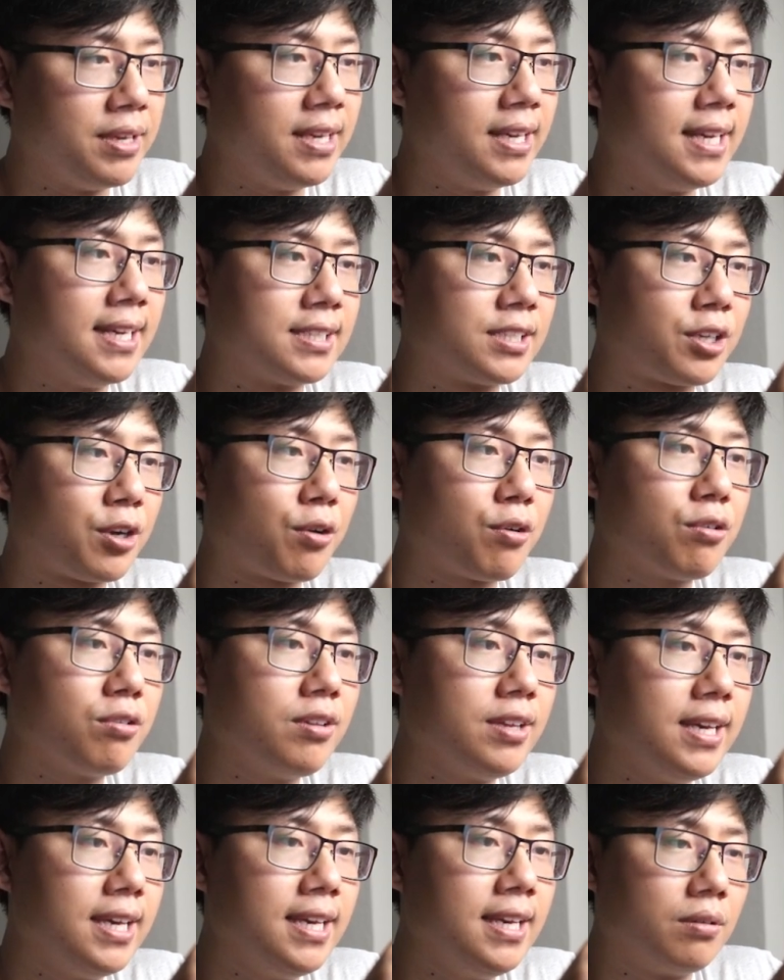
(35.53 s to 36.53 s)
is
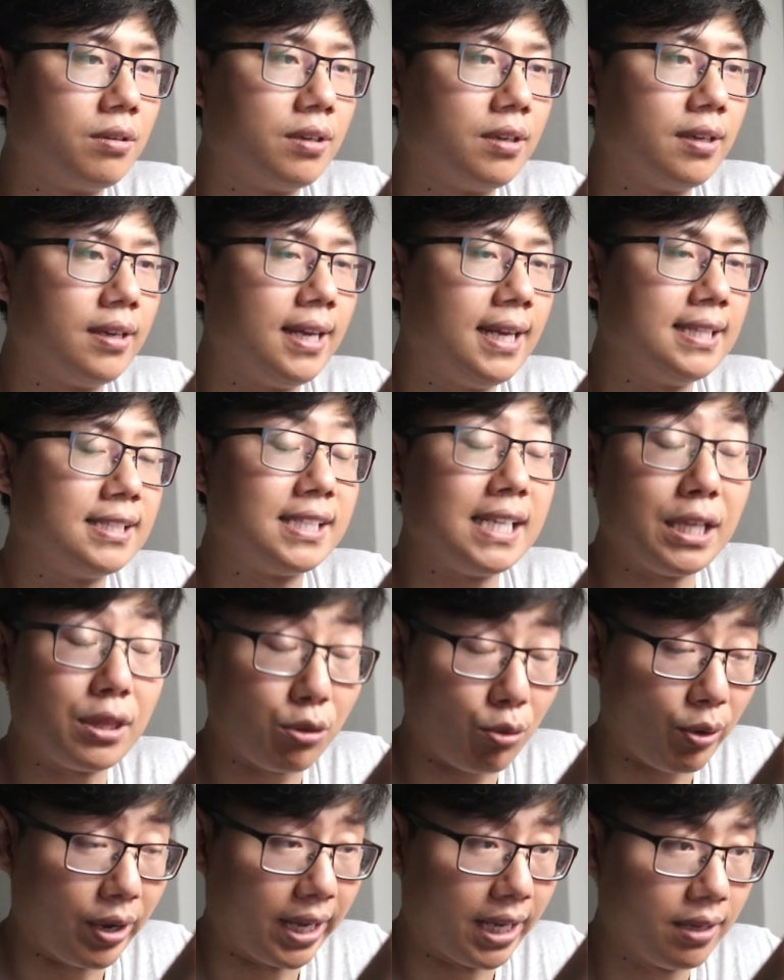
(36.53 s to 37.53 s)
currently in
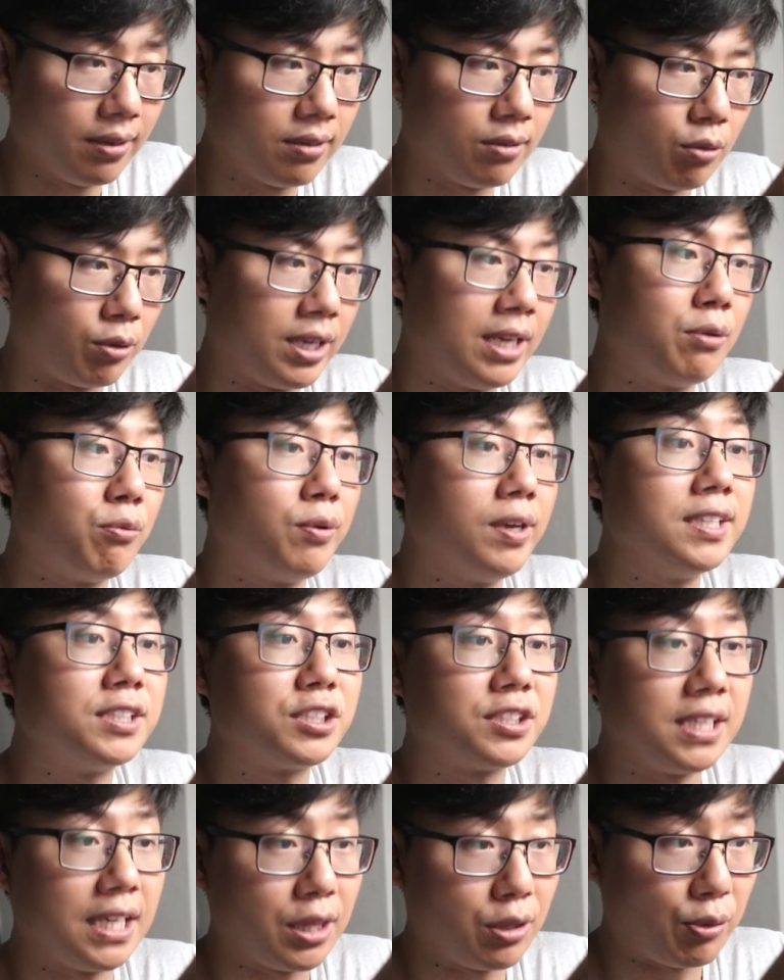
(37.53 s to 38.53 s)
C3, or he reached
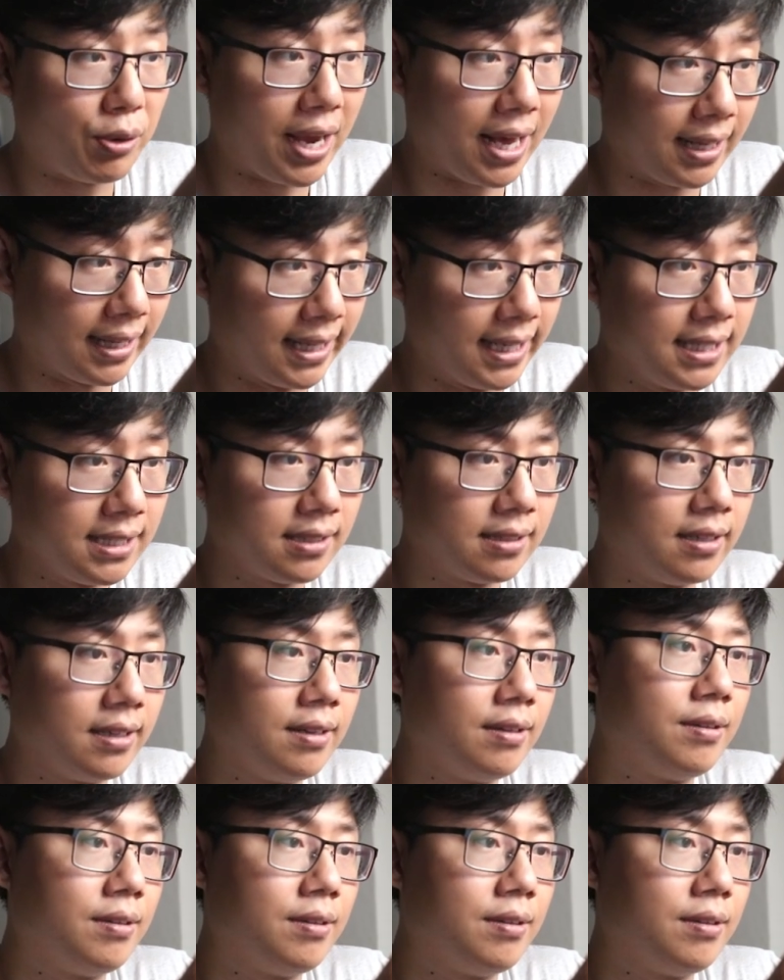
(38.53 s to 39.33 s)
C3 at least.